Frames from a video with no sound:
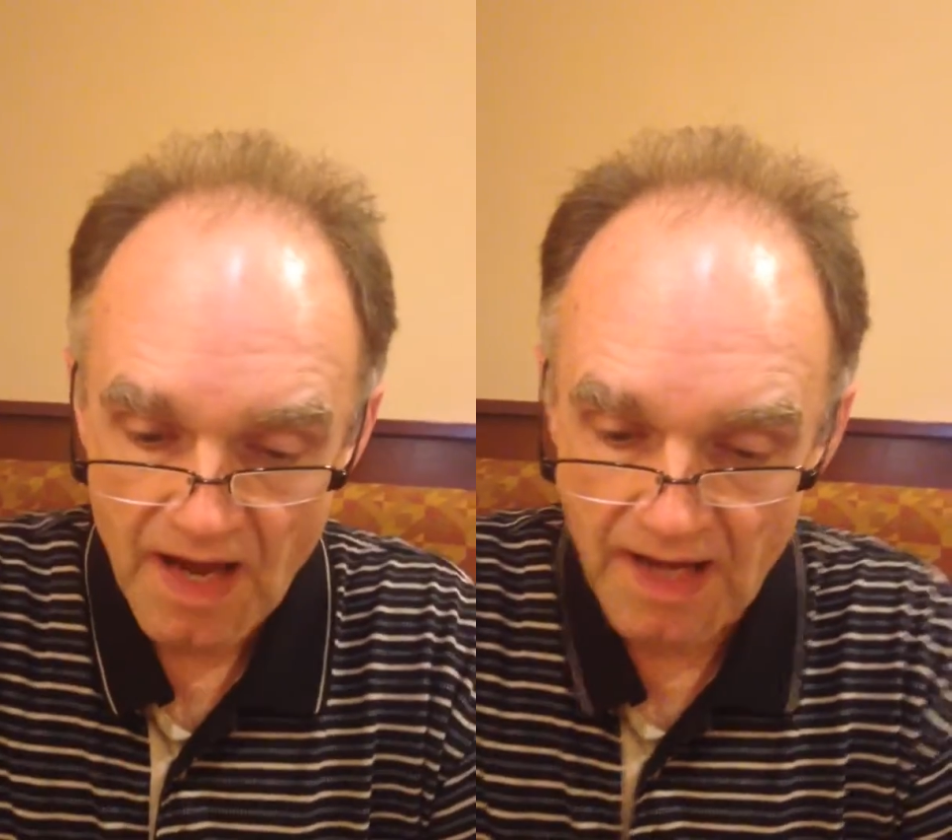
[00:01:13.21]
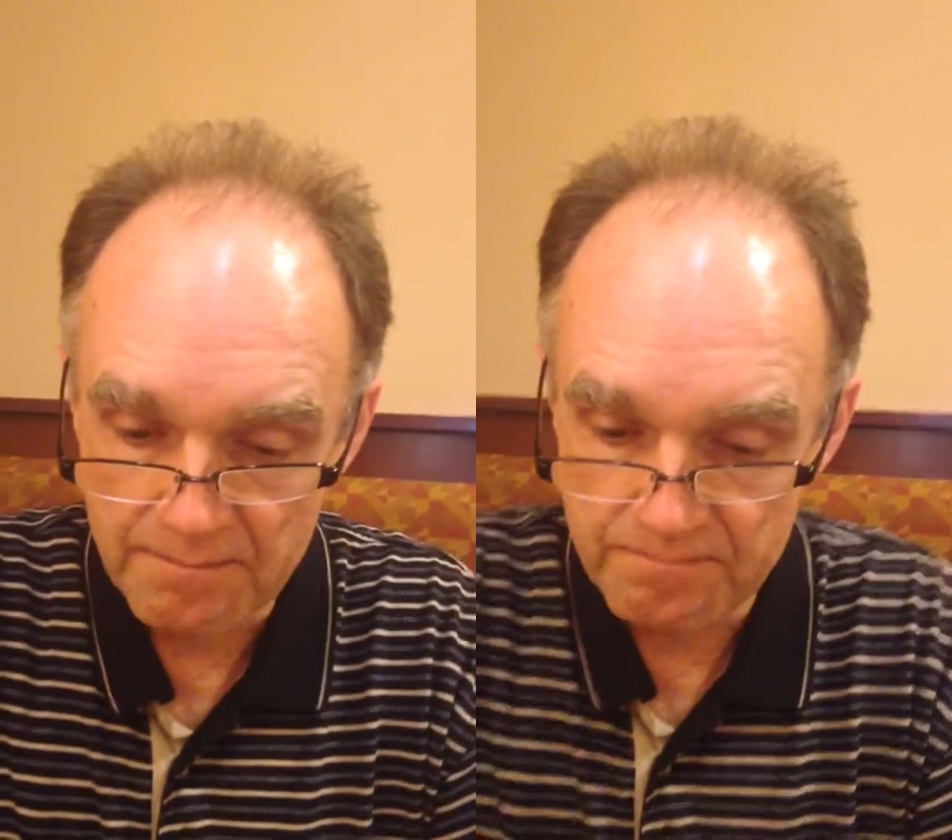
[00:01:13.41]

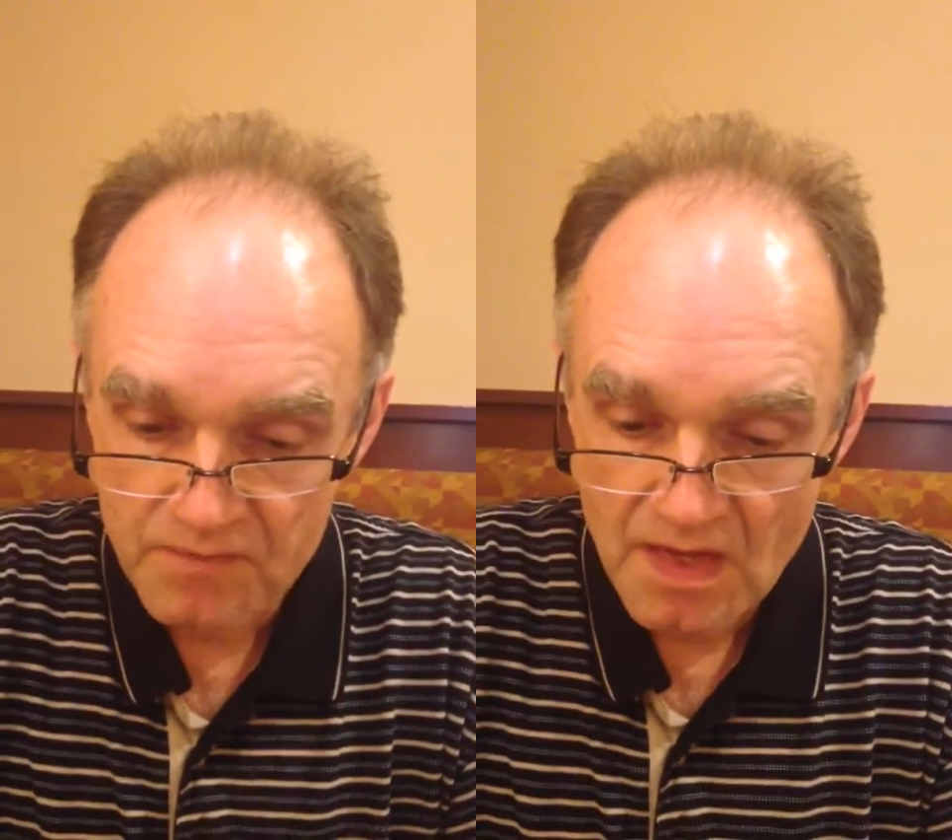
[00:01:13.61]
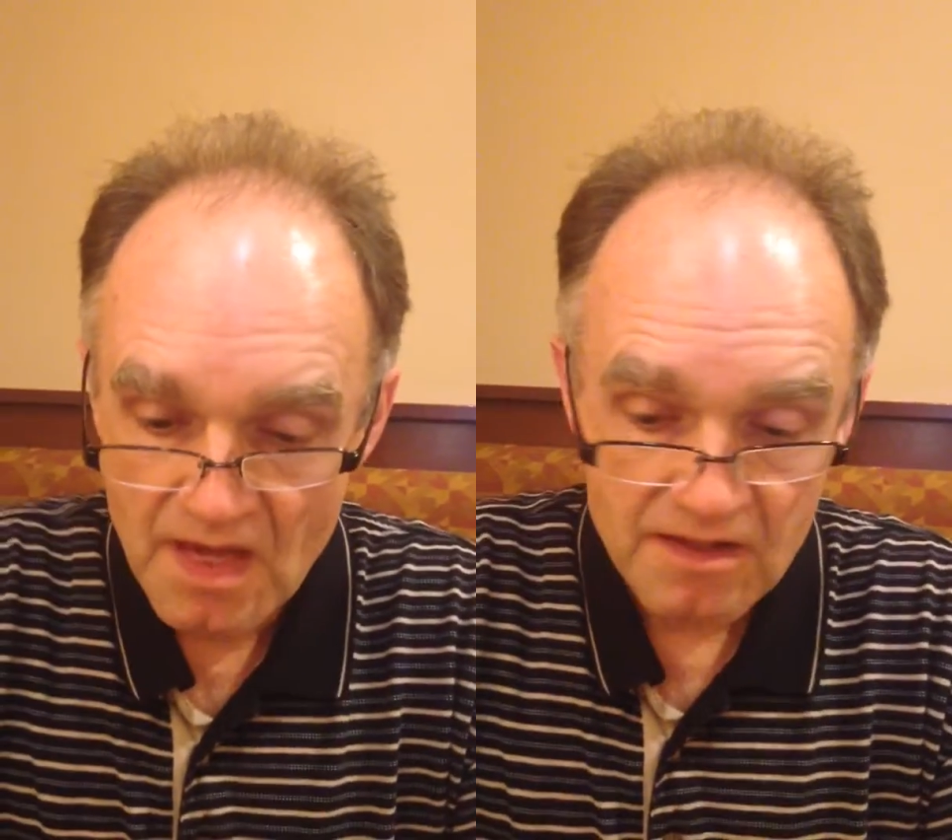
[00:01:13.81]

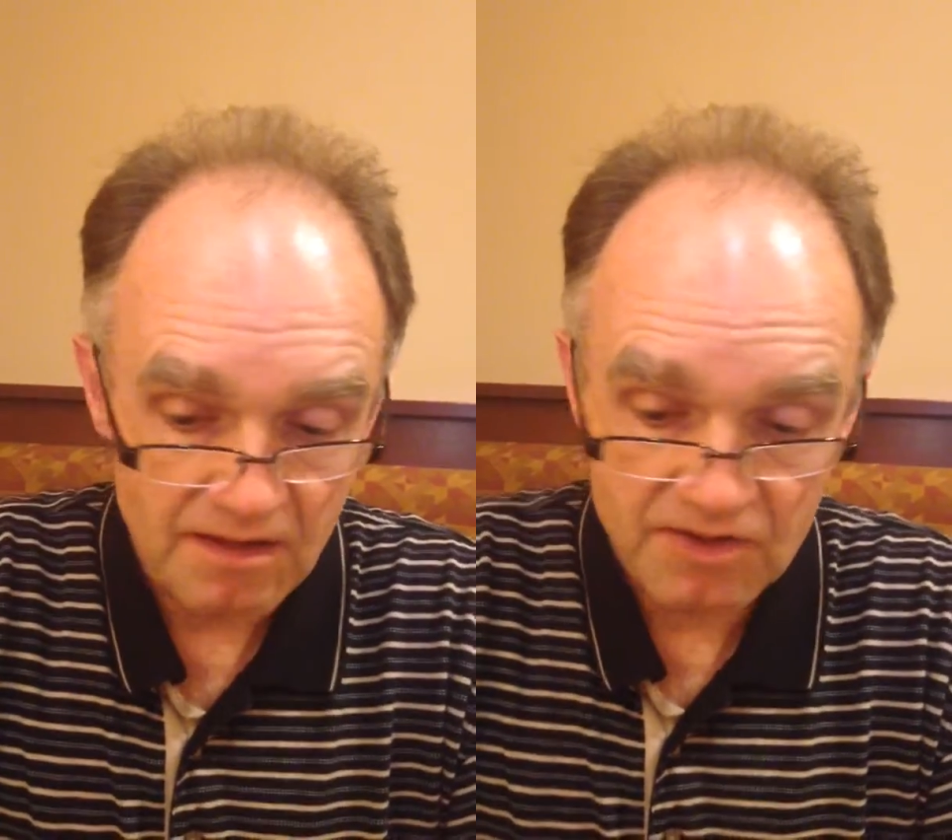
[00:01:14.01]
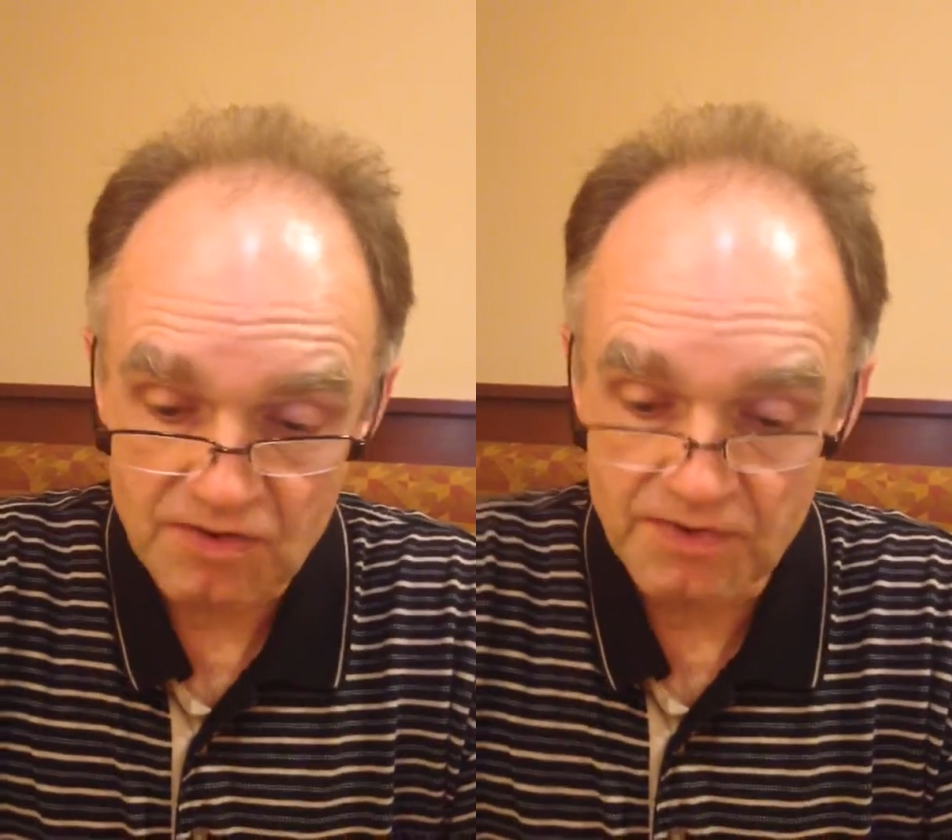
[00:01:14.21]

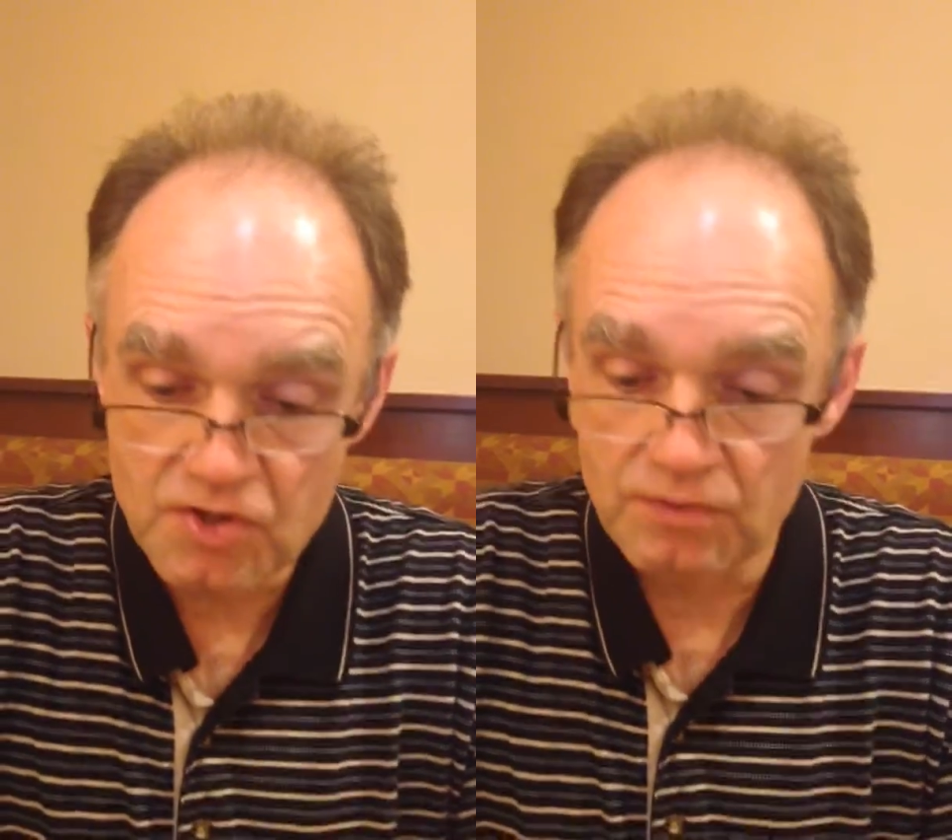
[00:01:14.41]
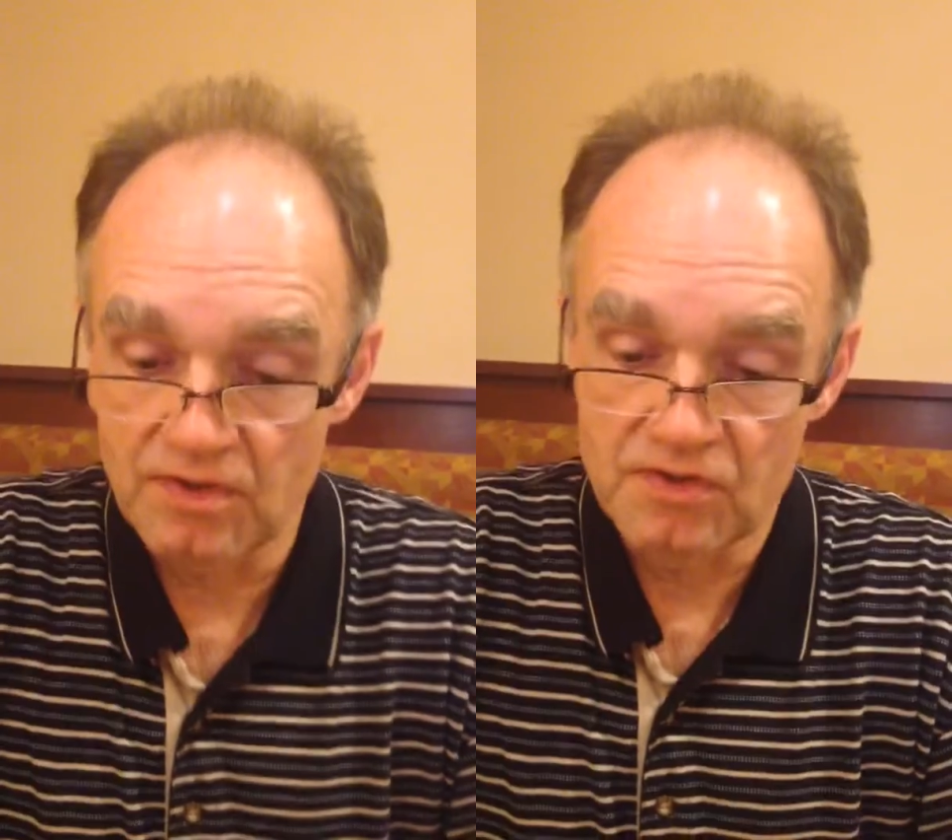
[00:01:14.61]
The list of
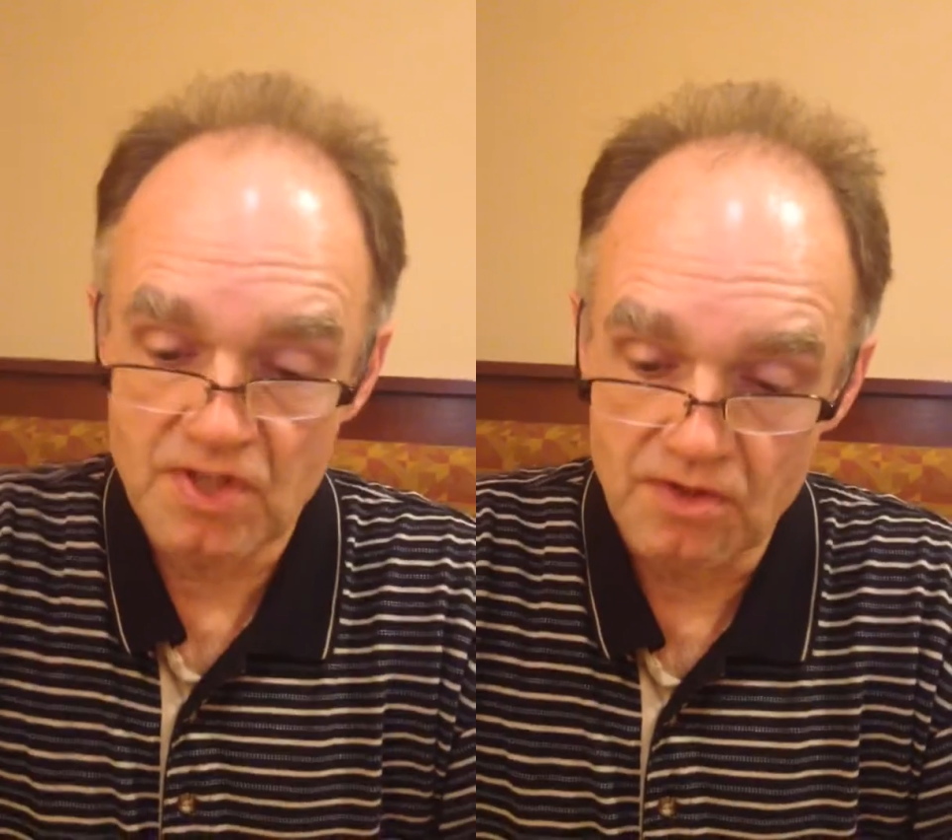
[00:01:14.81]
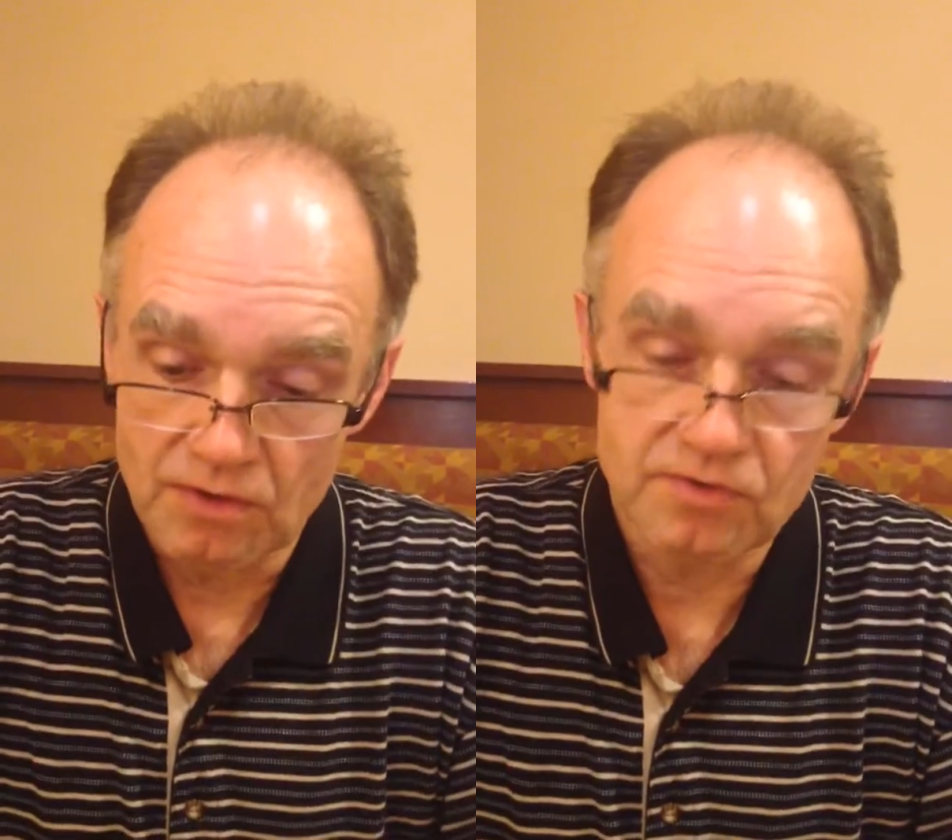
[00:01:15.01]
issues
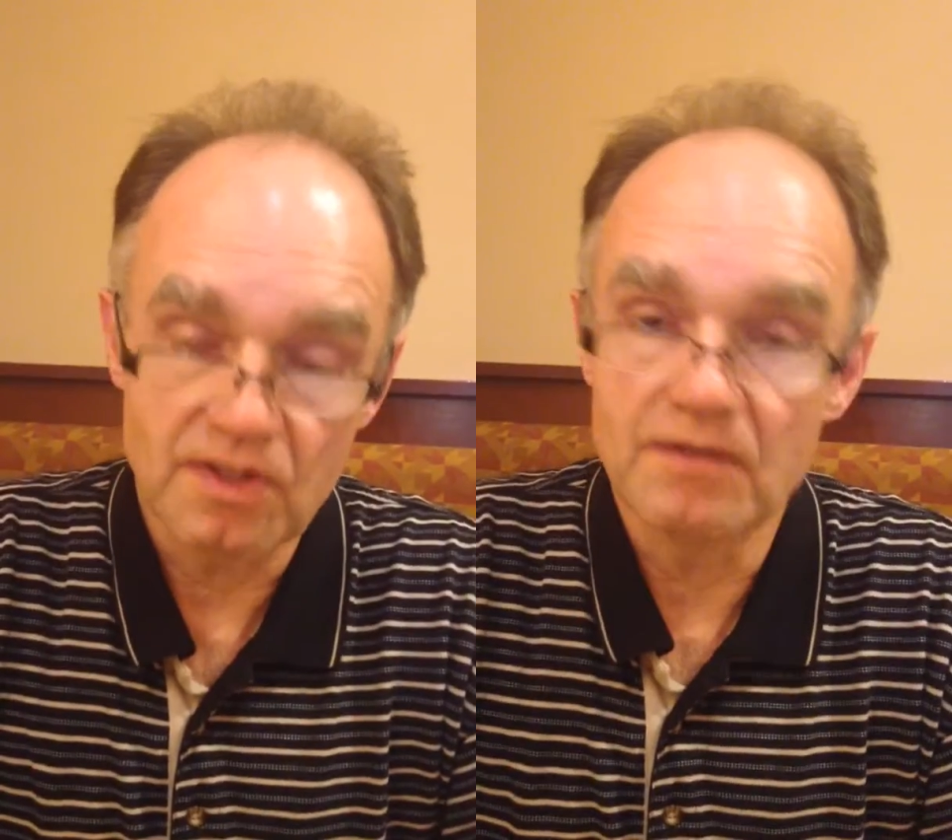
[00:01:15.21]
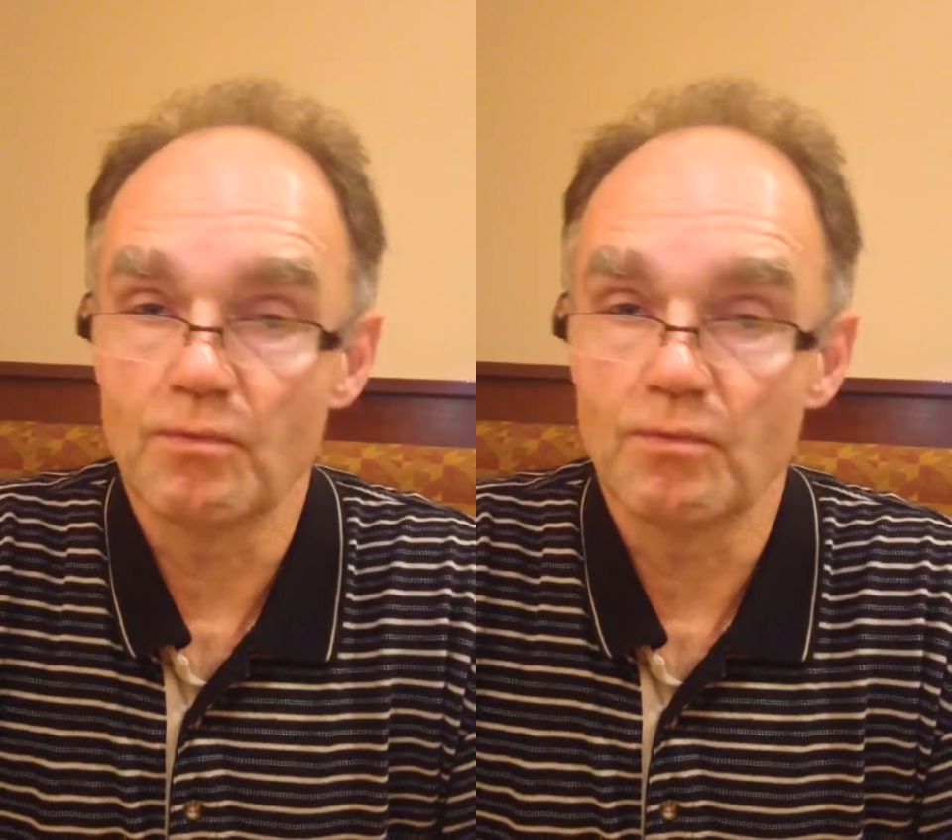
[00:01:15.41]
continues.